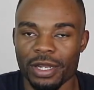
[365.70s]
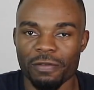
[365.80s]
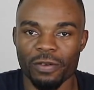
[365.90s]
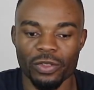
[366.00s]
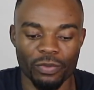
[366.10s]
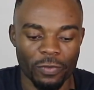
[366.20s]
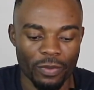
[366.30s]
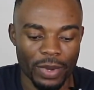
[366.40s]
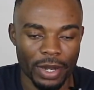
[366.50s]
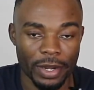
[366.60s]
for
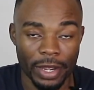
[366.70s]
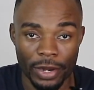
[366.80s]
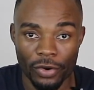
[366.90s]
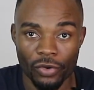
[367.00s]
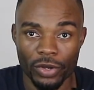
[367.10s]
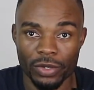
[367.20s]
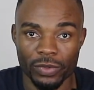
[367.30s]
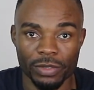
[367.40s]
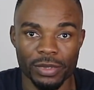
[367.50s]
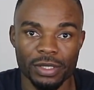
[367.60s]
my Android,
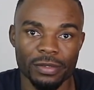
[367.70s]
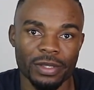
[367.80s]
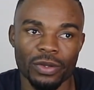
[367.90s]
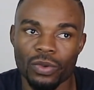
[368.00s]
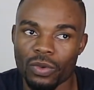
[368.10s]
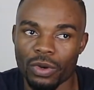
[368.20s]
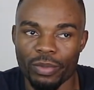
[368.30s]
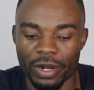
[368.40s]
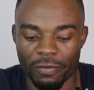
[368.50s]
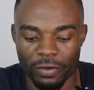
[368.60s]
which means the Google
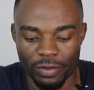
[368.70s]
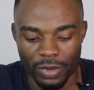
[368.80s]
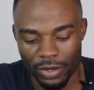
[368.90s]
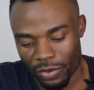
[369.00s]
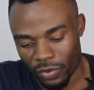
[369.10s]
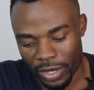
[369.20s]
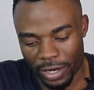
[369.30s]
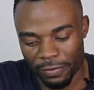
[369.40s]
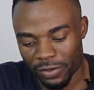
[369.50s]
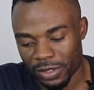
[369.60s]
platform. When I
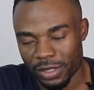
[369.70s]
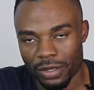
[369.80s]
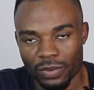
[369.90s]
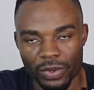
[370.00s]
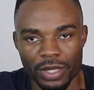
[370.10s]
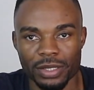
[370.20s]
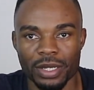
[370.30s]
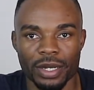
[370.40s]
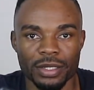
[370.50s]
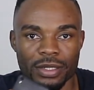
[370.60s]
have to sync with these
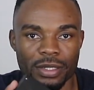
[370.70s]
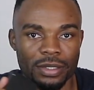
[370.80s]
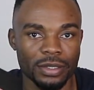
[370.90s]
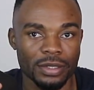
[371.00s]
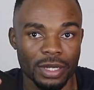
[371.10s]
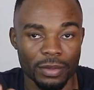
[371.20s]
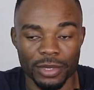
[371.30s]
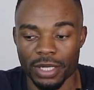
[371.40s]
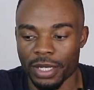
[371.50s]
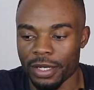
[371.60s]
guys, this
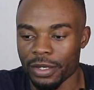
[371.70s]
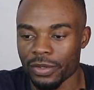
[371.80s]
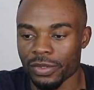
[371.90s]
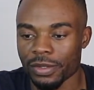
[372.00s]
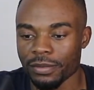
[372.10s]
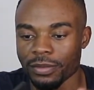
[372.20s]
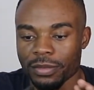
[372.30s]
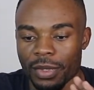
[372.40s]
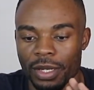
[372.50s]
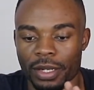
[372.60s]
comes in handy because
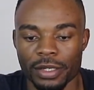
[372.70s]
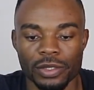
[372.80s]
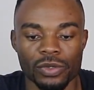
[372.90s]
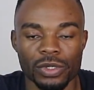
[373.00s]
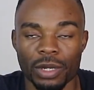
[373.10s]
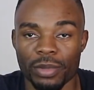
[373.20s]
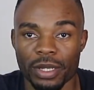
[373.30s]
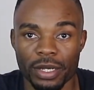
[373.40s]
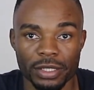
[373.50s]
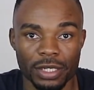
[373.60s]
it has those
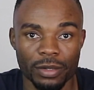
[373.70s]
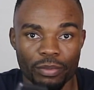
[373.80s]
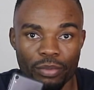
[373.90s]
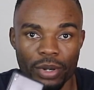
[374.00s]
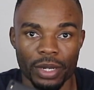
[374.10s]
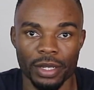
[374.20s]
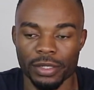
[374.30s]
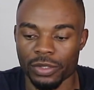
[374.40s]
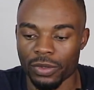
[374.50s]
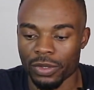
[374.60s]
applications
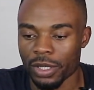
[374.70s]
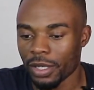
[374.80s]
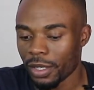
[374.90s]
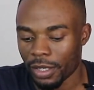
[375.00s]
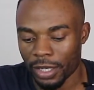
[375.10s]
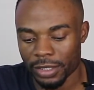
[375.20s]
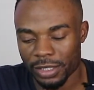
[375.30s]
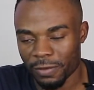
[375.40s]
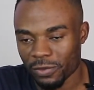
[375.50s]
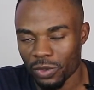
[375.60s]
pre-installed. I just
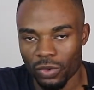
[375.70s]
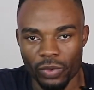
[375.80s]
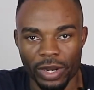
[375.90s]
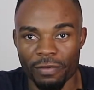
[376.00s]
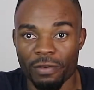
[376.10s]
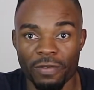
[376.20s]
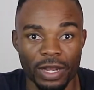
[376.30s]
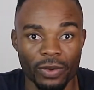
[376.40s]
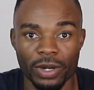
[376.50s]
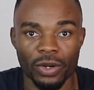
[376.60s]
have to load whatever
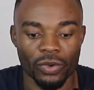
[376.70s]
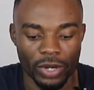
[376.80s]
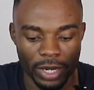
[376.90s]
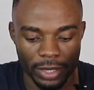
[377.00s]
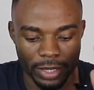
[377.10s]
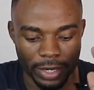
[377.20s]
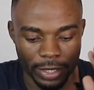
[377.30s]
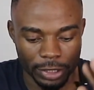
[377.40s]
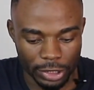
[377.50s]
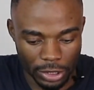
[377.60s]
file I want to load, and then I
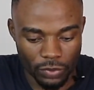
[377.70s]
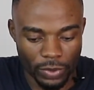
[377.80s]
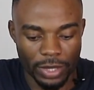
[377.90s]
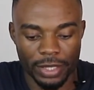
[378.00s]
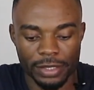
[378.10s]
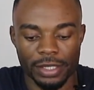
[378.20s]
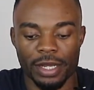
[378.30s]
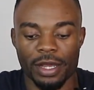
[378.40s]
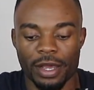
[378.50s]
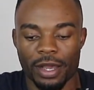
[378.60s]
share with these
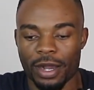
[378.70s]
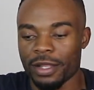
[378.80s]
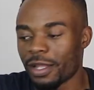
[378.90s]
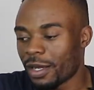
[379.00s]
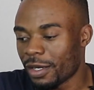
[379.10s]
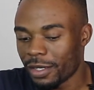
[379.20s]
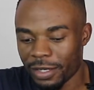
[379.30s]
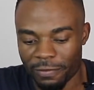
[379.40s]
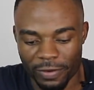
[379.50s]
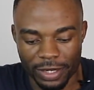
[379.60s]
other
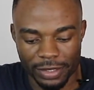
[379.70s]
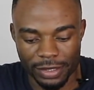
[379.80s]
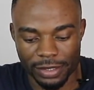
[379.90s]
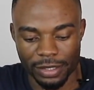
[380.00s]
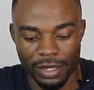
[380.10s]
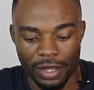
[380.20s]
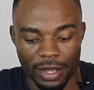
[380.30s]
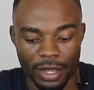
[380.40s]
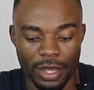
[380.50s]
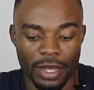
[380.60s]
devices.
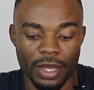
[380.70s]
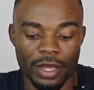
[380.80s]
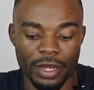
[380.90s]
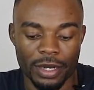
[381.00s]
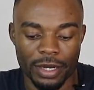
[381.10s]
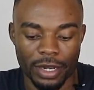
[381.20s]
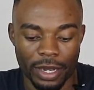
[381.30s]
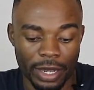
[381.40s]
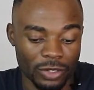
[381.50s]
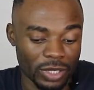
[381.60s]
And
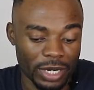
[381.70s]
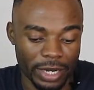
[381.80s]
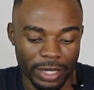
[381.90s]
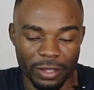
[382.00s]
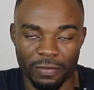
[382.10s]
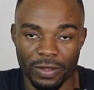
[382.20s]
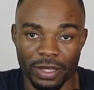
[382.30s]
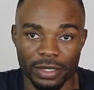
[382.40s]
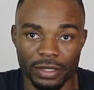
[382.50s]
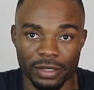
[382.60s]
I actually like the fact
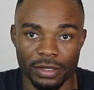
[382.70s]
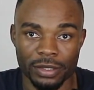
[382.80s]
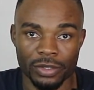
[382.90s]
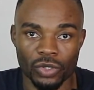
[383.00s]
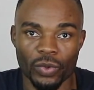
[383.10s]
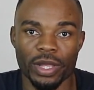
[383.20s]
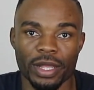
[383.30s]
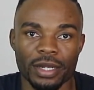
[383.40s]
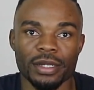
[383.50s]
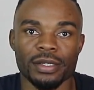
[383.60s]
that doing
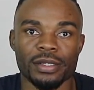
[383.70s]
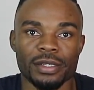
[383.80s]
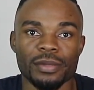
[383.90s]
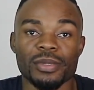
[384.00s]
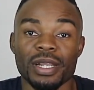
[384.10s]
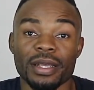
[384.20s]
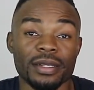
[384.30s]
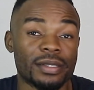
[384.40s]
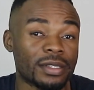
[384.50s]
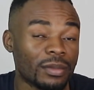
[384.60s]
that, it seems like
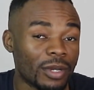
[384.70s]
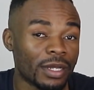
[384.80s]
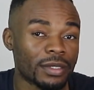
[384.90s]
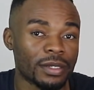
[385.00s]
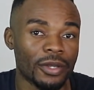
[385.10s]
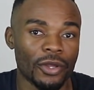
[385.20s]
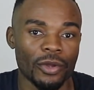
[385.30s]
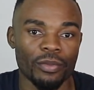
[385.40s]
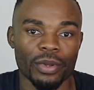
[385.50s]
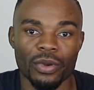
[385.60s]
it's seamless,
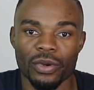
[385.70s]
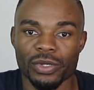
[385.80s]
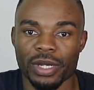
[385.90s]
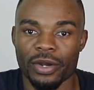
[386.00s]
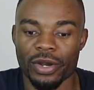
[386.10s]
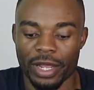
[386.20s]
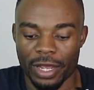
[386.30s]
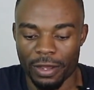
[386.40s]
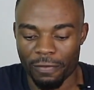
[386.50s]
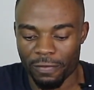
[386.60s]
because I don't
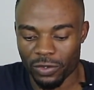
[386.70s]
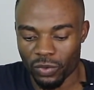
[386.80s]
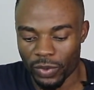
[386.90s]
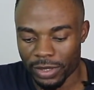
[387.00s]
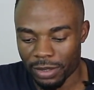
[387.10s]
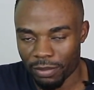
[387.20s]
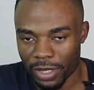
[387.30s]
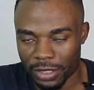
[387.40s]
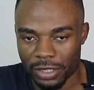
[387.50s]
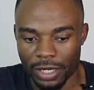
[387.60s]
have to waste
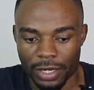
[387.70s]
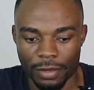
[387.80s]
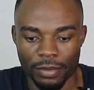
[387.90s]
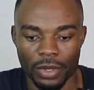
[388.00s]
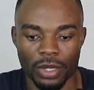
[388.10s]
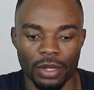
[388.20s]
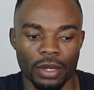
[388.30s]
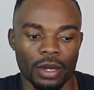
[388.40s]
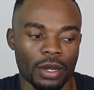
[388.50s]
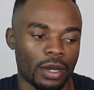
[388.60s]
much time
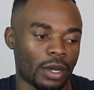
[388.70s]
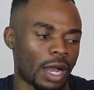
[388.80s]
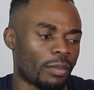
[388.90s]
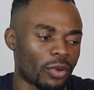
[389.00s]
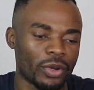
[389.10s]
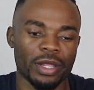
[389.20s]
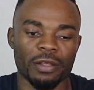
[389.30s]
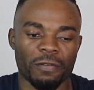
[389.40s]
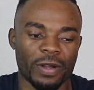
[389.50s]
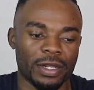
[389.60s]
uploading
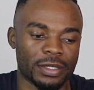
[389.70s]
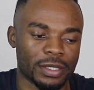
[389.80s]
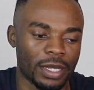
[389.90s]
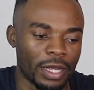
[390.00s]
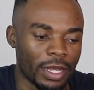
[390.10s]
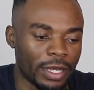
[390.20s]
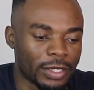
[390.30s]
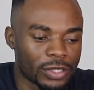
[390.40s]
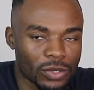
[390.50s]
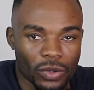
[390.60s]
the files.
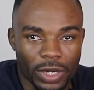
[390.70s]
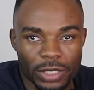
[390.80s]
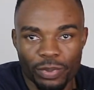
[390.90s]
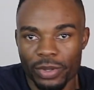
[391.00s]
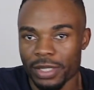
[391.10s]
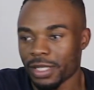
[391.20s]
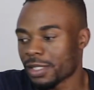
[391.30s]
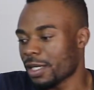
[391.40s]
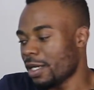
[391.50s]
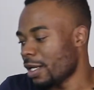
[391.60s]
So let's put this
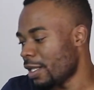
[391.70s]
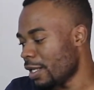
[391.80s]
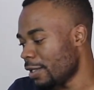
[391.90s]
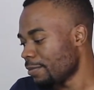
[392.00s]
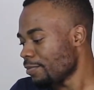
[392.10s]
aside, and then